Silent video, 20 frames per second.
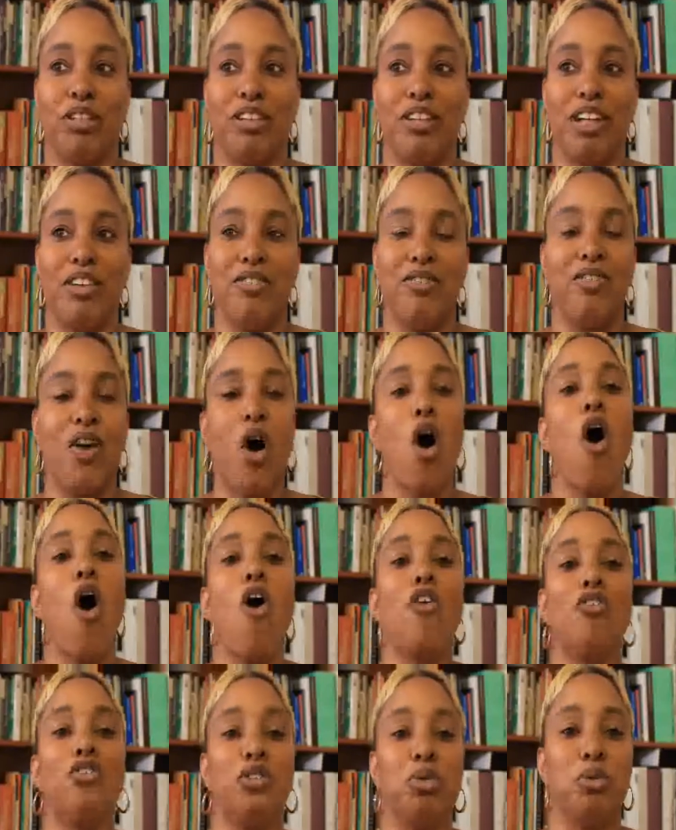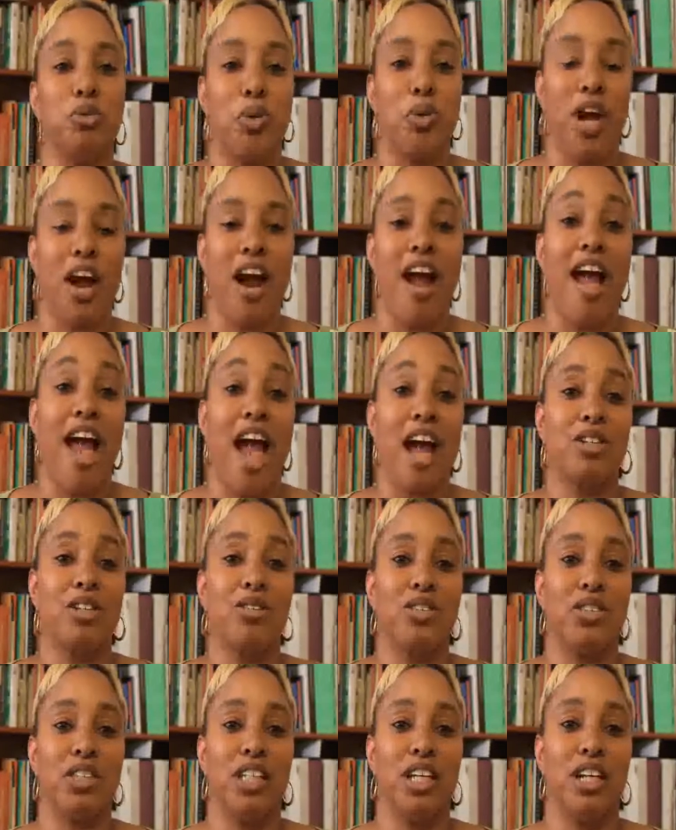evolved to where I
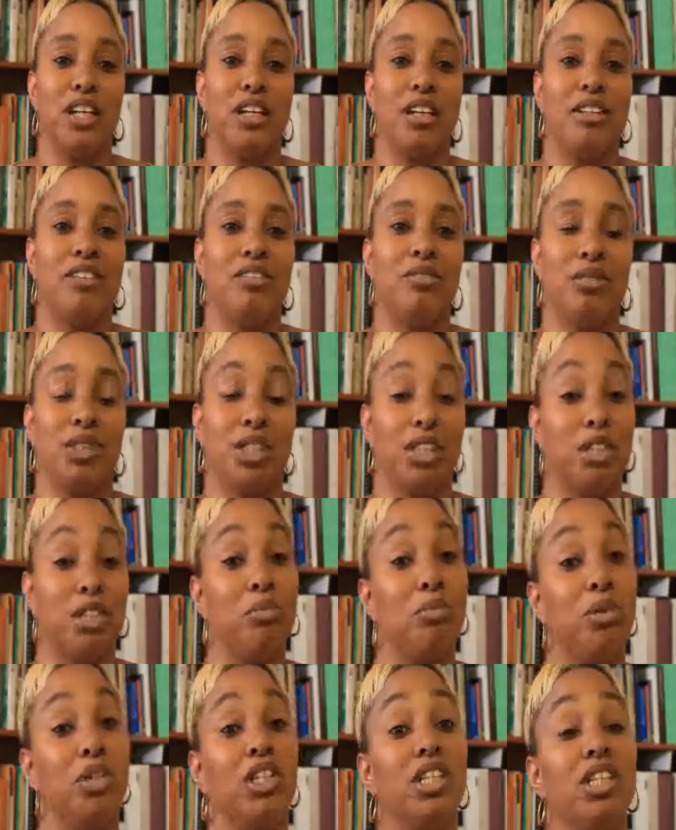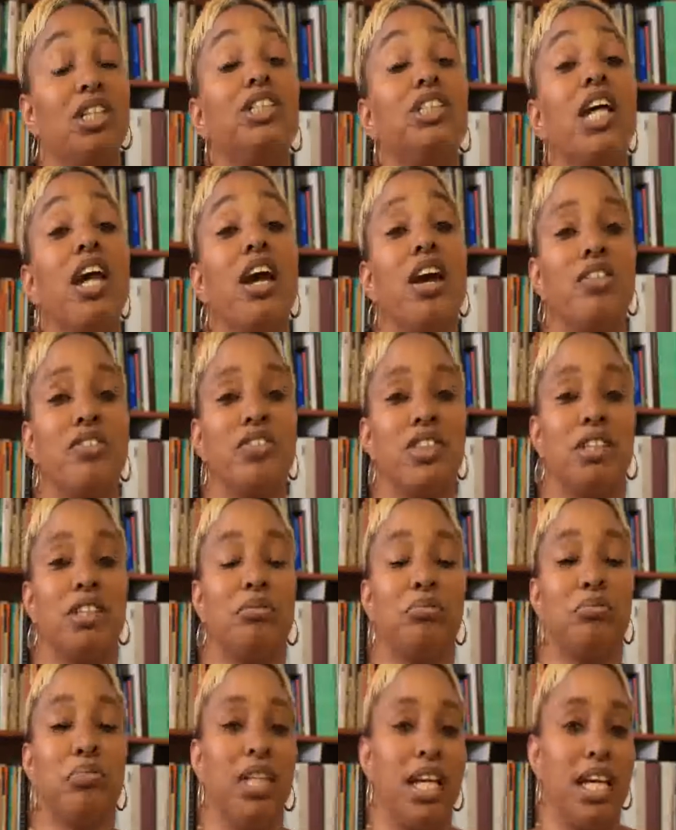actually was the community chair of the
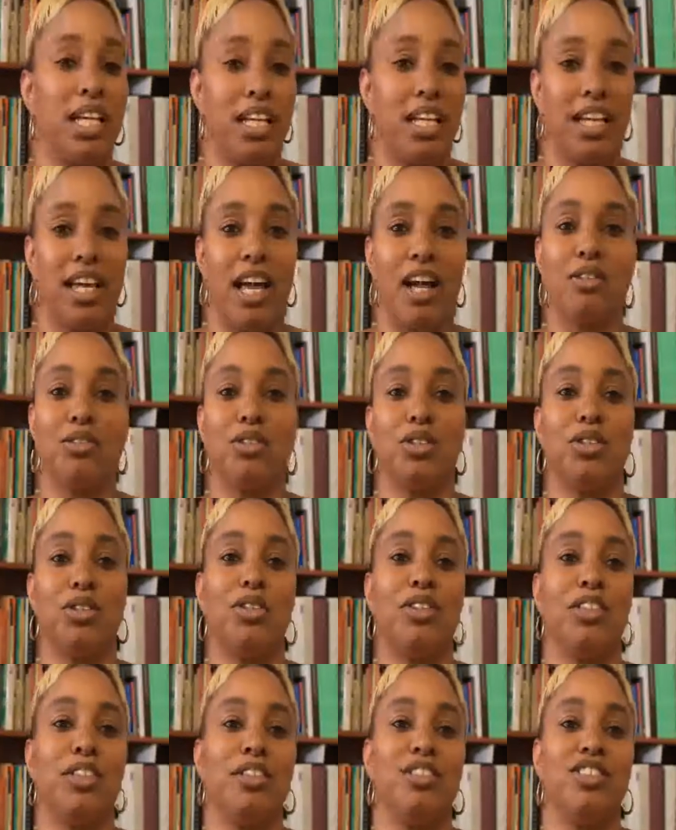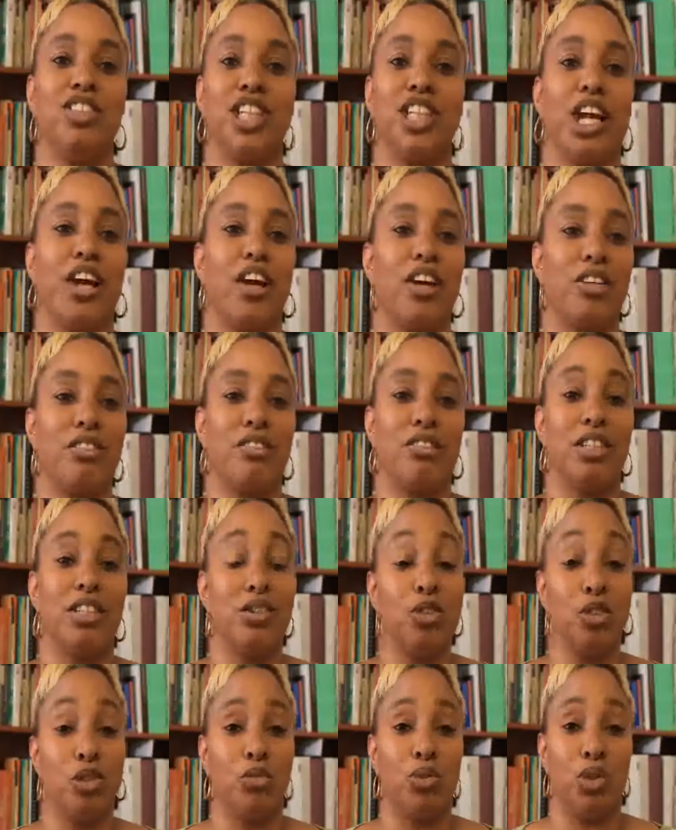Planning Council and chaired
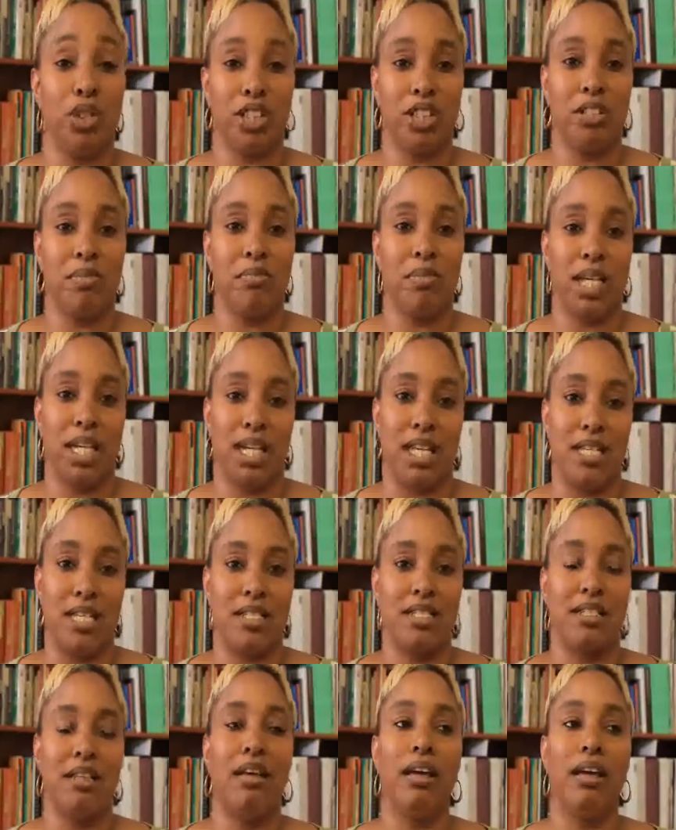numerous committees.